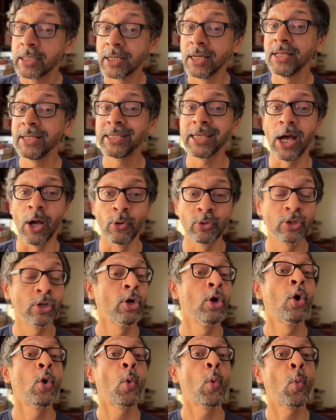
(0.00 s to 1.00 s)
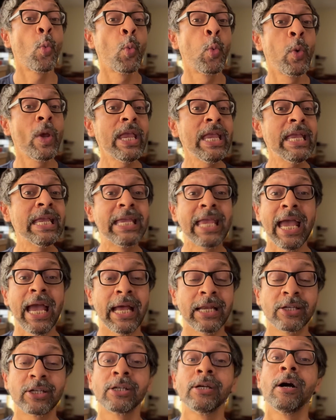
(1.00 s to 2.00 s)
Turns out, we
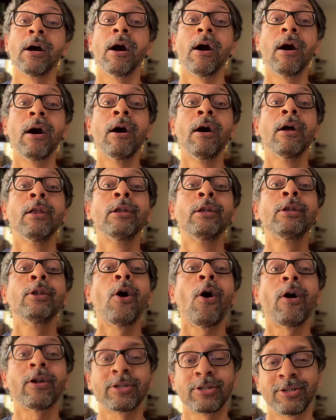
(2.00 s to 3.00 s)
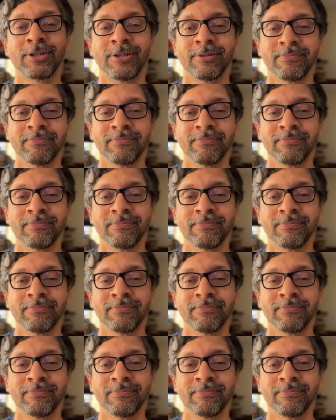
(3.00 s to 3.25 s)
get a lot.